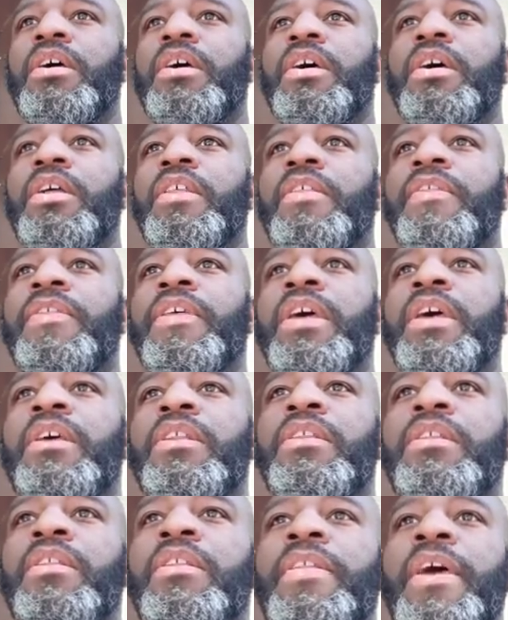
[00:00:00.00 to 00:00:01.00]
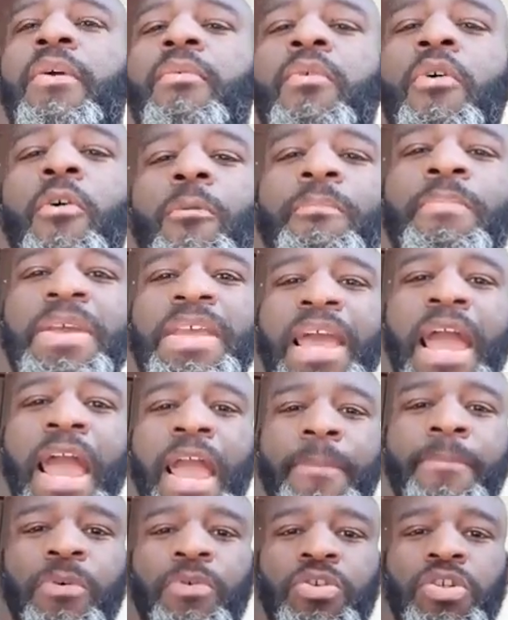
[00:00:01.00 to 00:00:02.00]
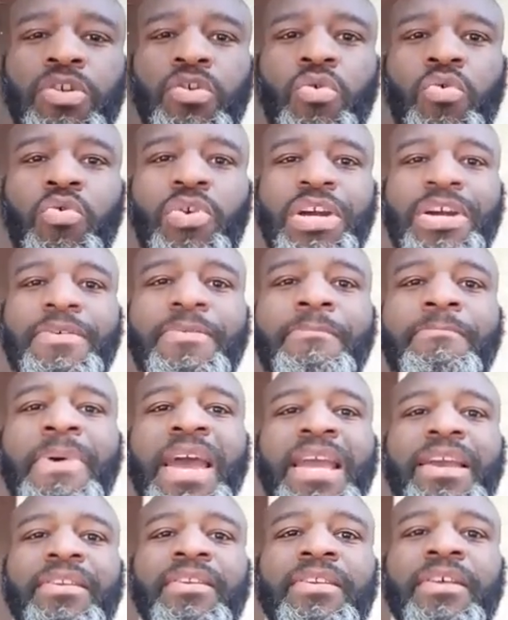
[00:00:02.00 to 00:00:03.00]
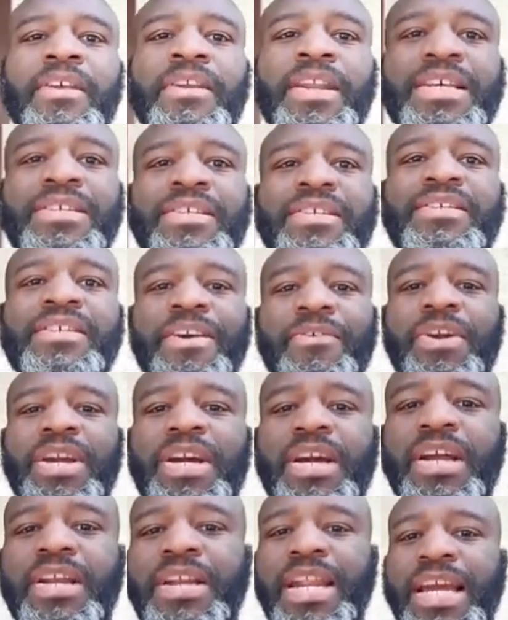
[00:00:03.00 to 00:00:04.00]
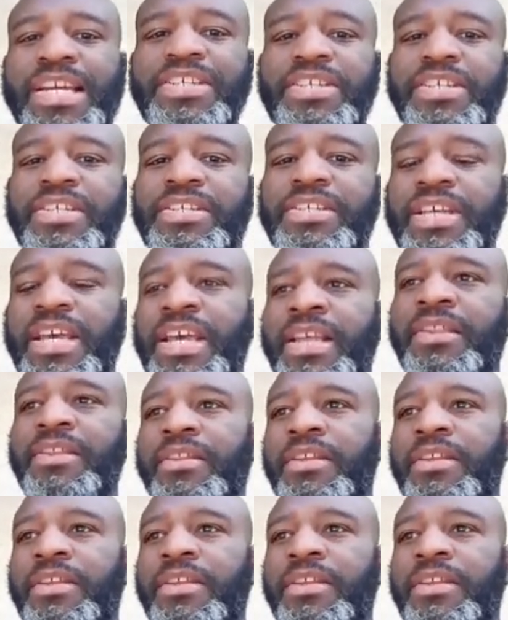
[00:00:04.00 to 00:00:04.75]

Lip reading: then they won't be able to make the necessary connections in